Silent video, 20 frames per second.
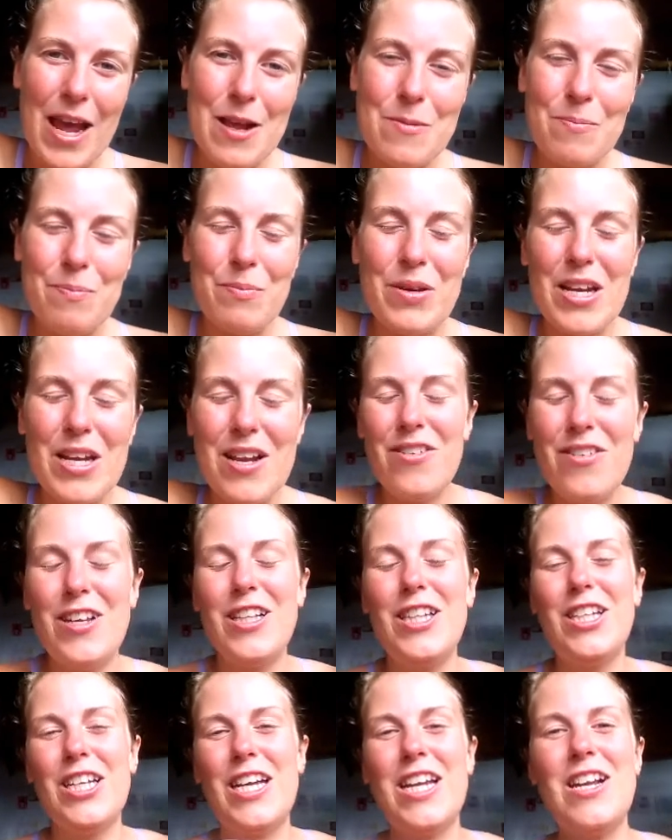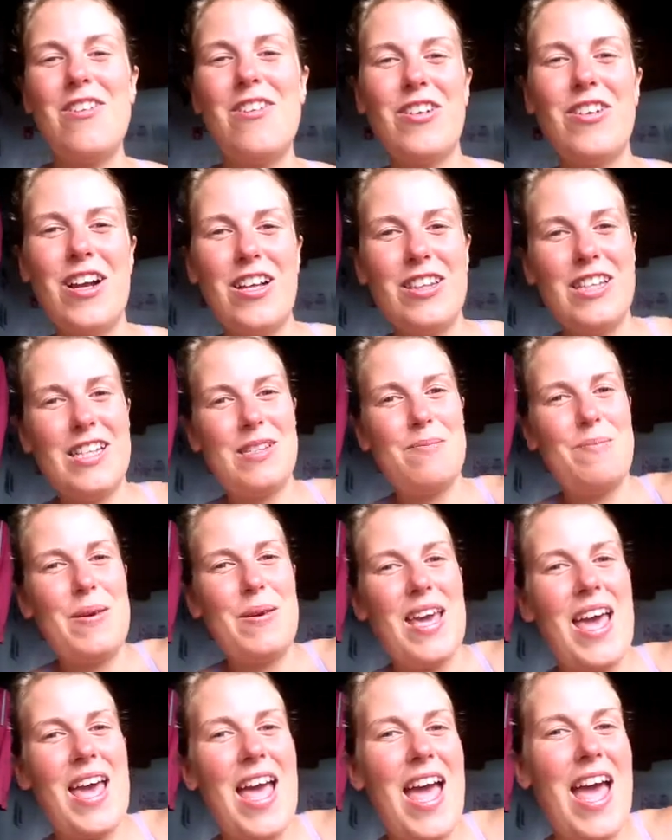But if you're lugging around this big
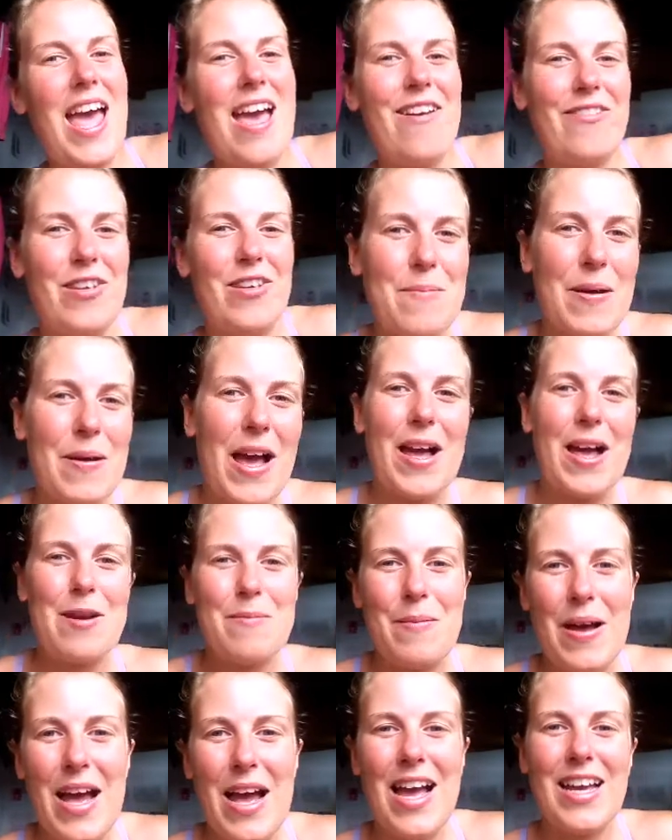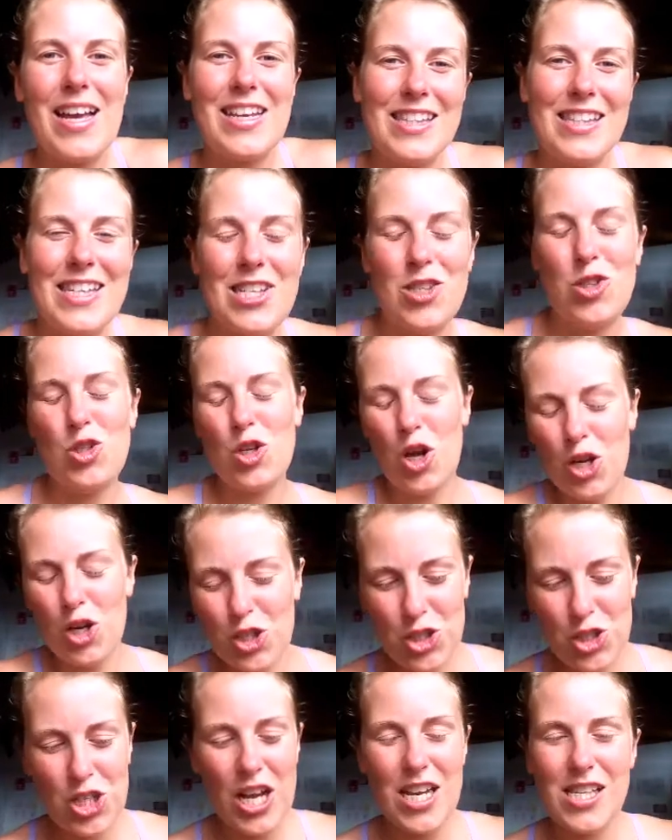heavy backpack and this dog's
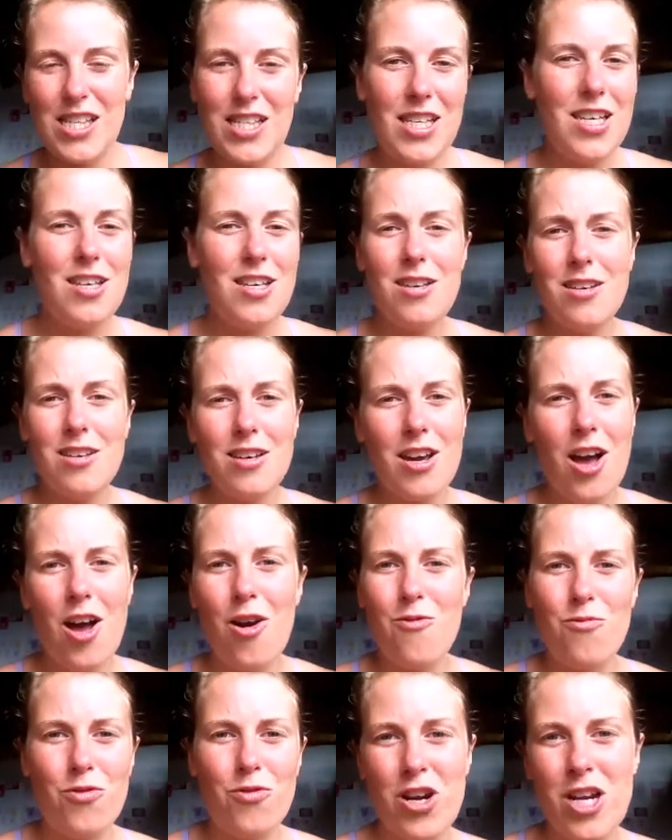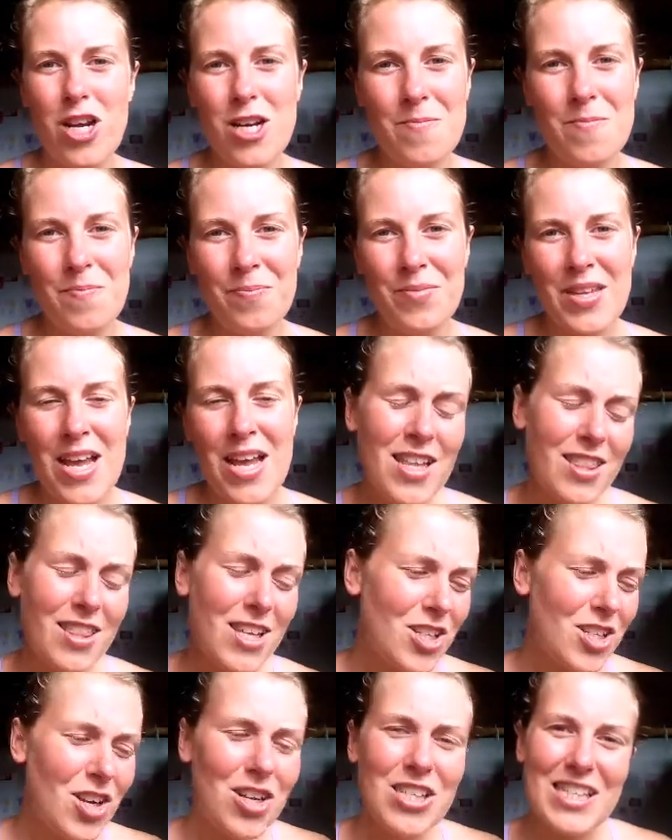chasing you, you can't run. The
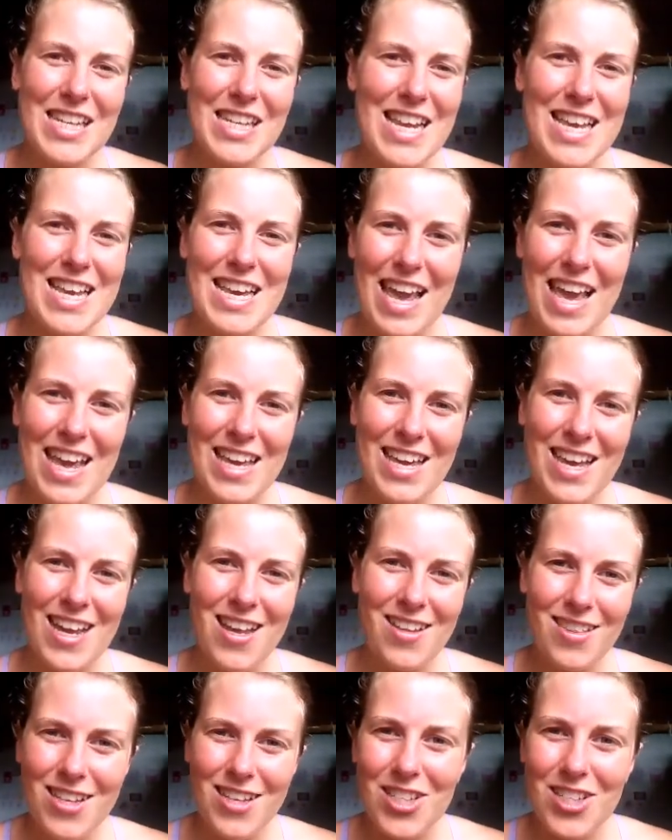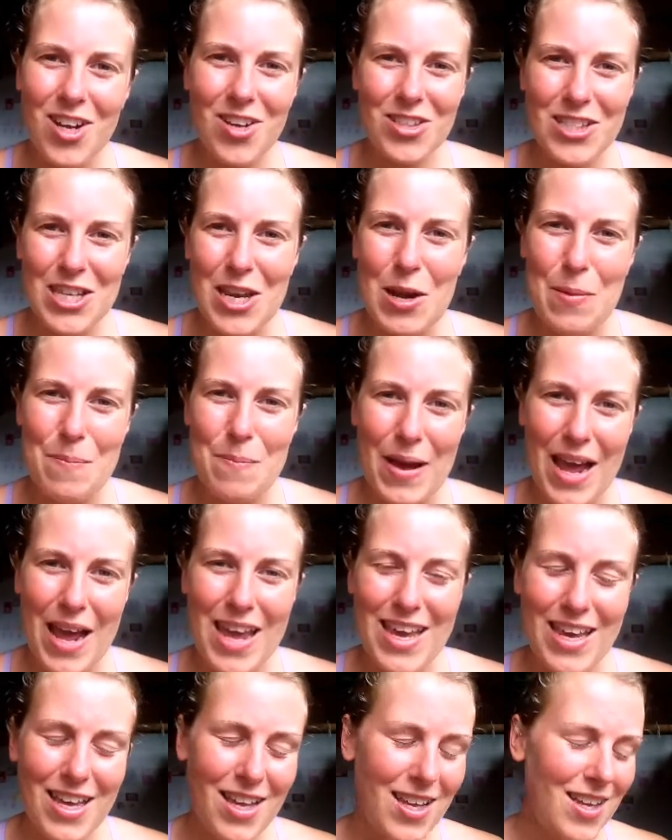dog's going to get you. The dog's going to bite
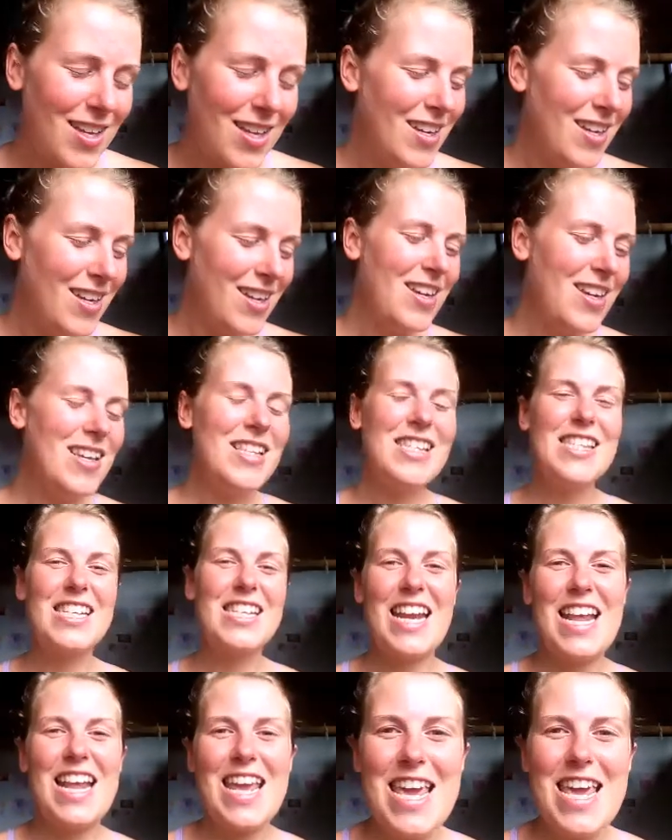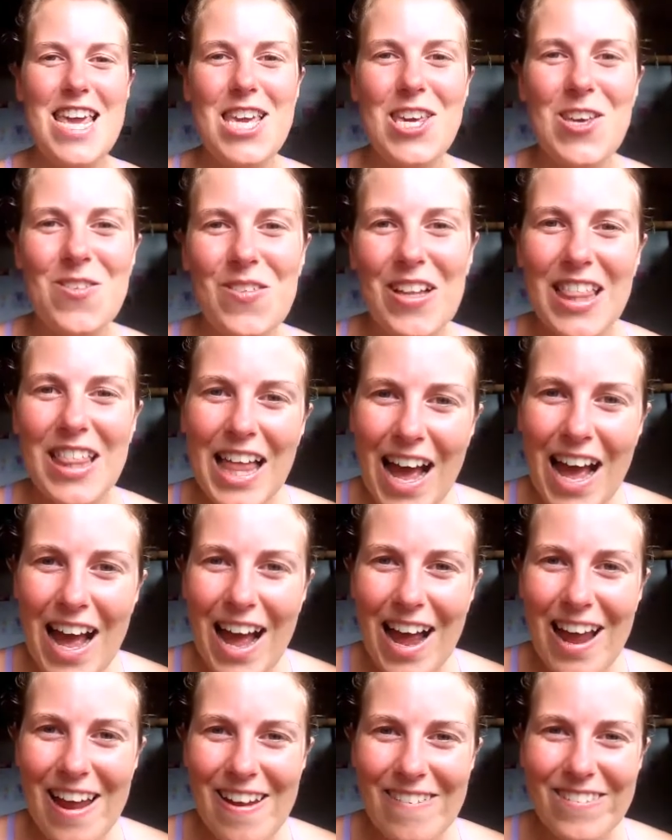you. It's going to eat you alive.